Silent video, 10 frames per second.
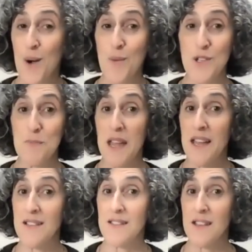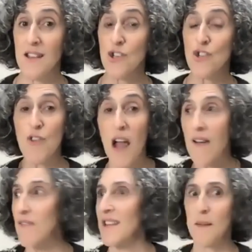which makes
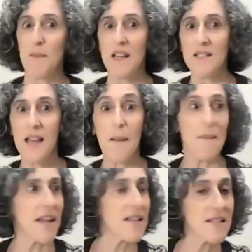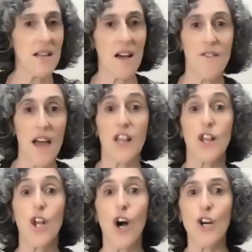traveling, because that makes the event
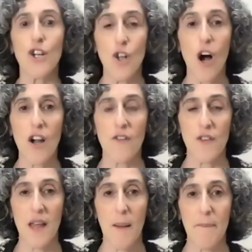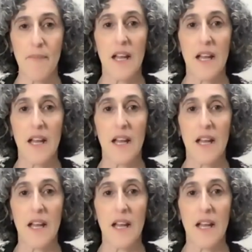longer for them.